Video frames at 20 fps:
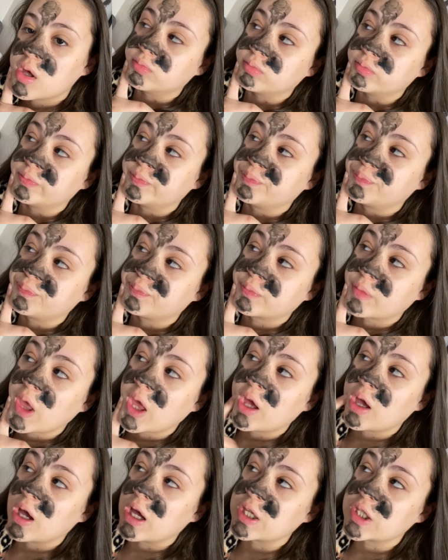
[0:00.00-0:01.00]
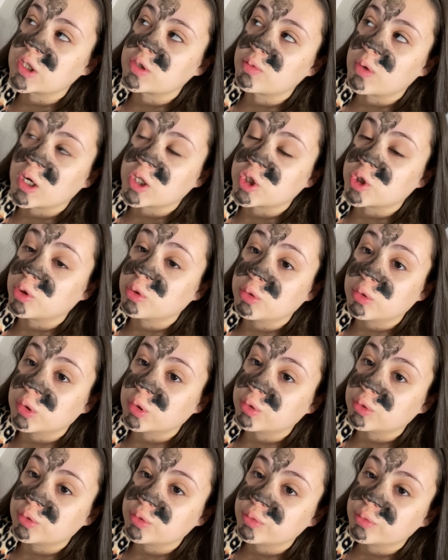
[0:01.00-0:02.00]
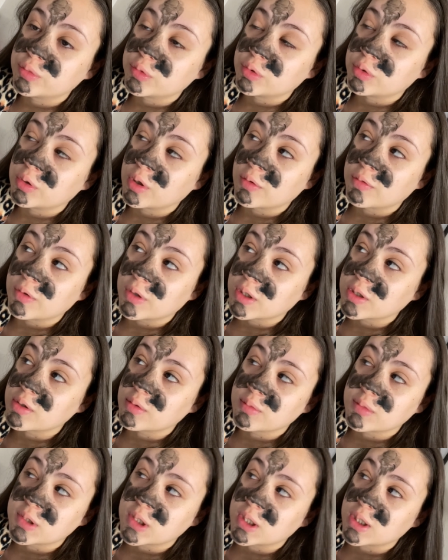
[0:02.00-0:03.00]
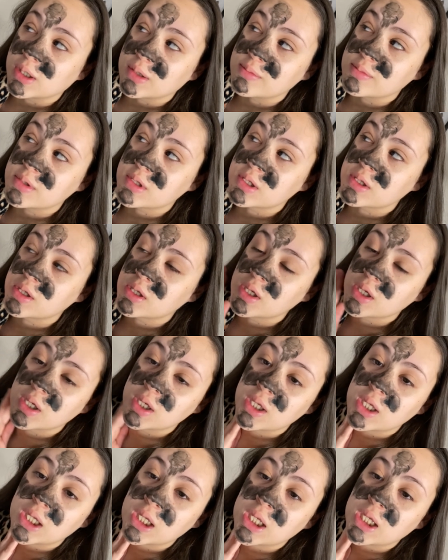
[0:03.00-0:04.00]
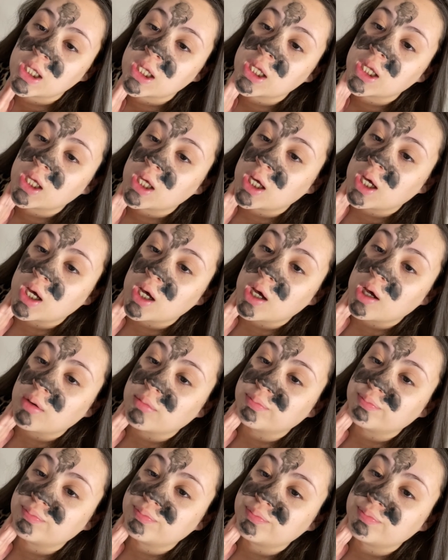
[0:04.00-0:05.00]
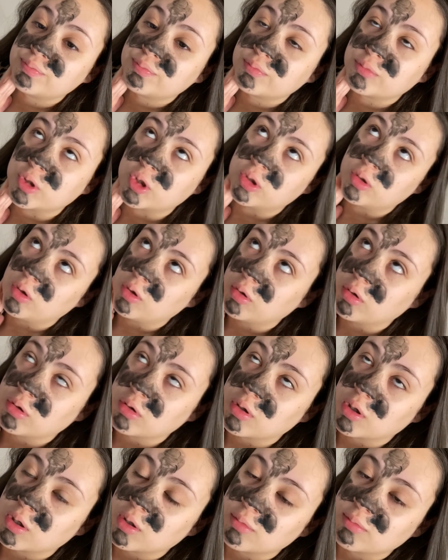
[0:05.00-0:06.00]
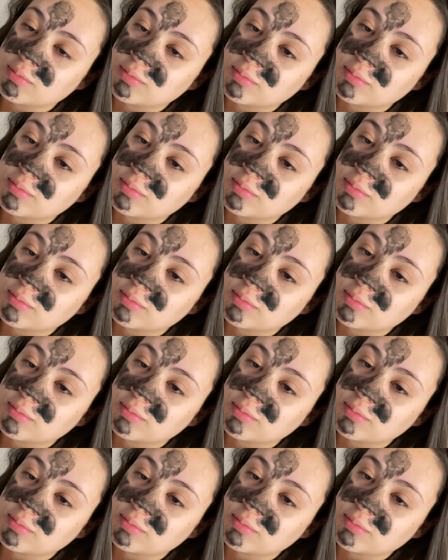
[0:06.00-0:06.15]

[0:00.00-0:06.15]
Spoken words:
I just watch Hulu, Netflix sometimes. Well, all the time.